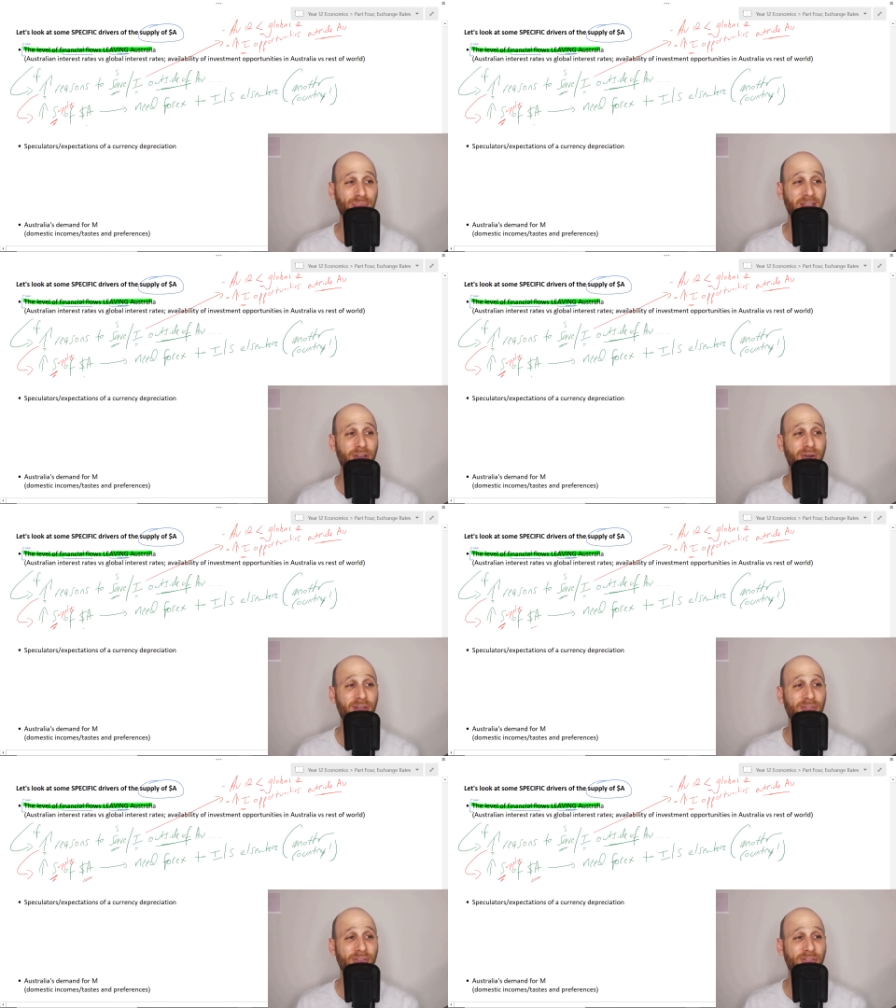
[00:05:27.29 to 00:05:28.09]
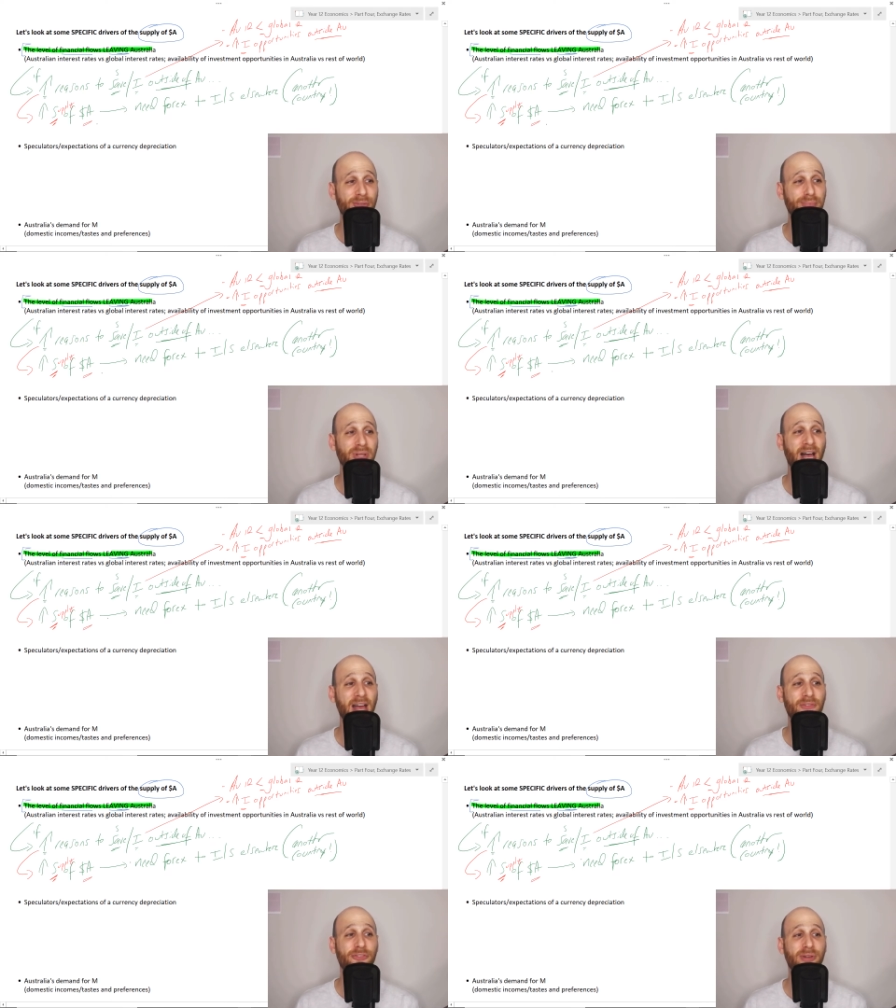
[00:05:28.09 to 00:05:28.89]
Increasing supply
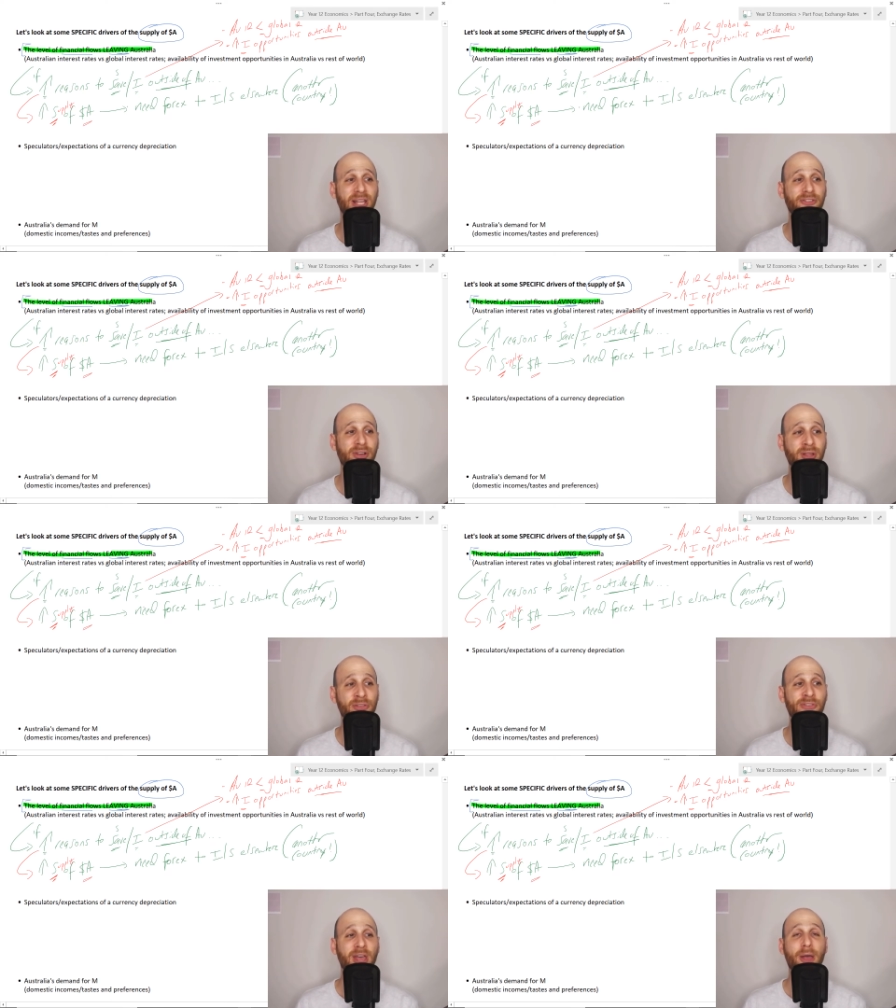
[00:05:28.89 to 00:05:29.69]
of Australian dollars